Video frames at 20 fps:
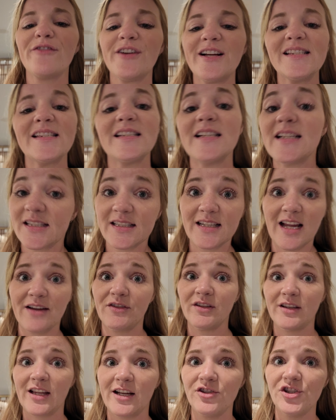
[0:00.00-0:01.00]
France doesn't
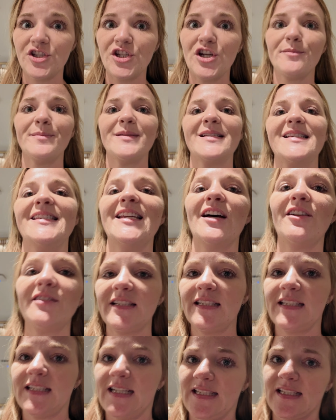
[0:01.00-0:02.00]
have a lounge here, but
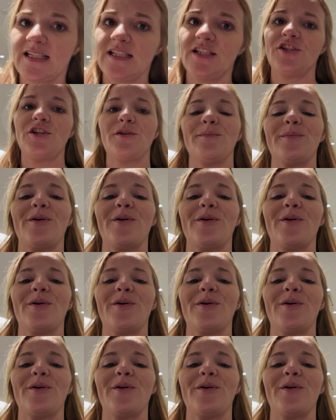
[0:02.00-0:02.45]
Delta does because they're